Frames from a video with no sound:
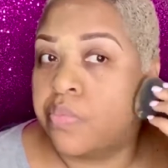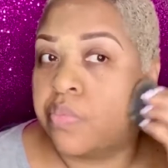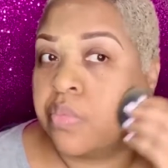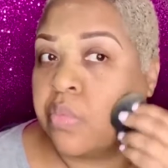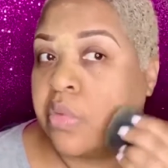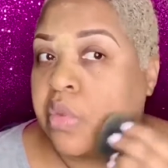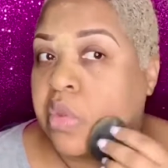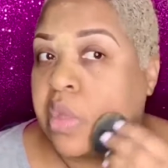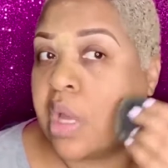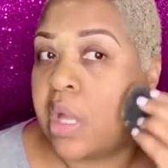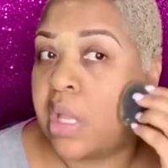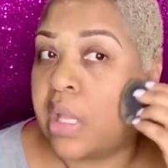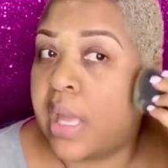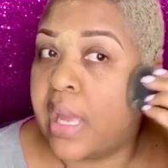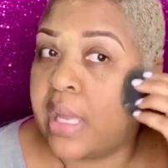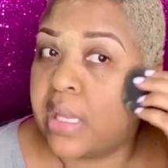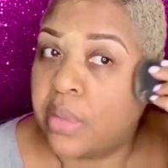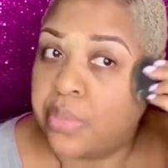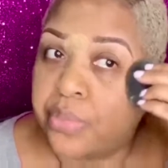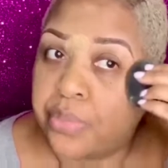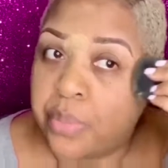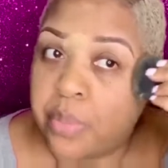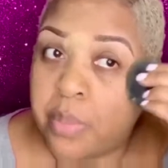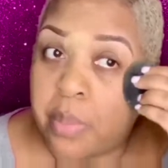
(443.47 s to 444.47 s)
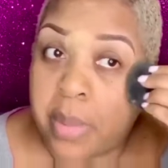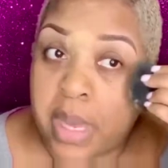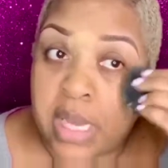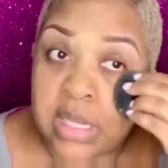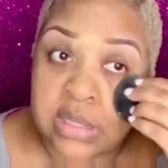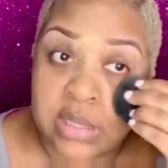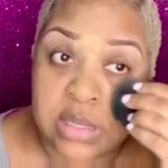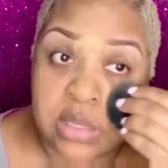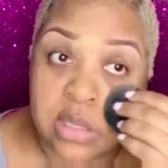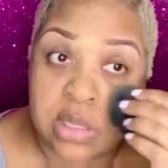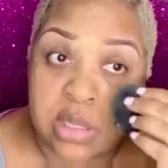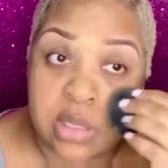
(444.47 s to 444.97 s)
So lightly,
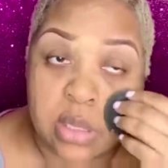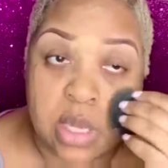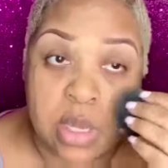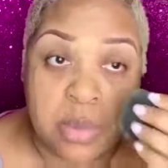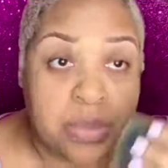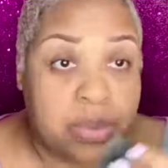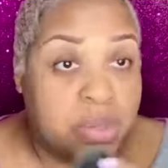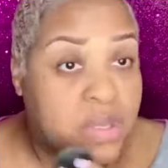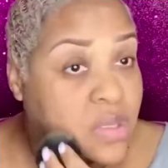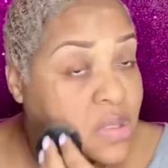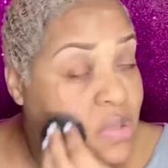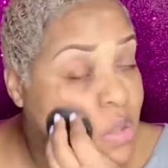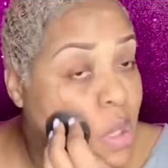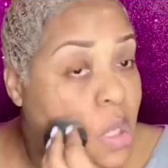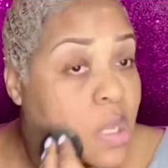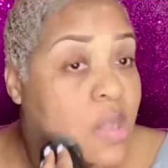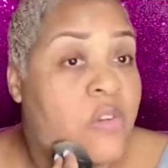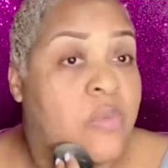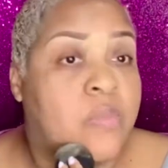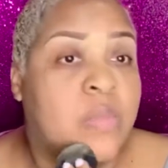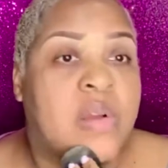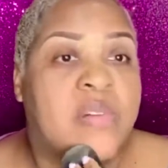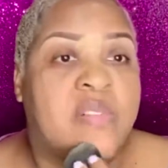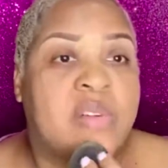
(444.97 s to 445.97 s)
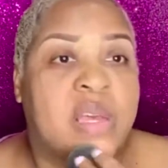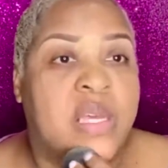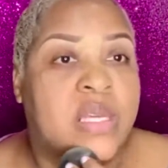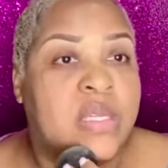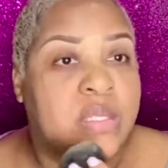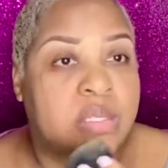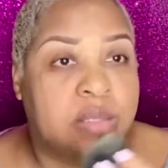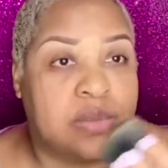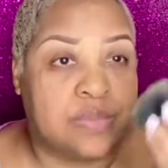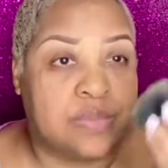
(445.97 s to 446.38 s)
basically, I'm putting this all over my face,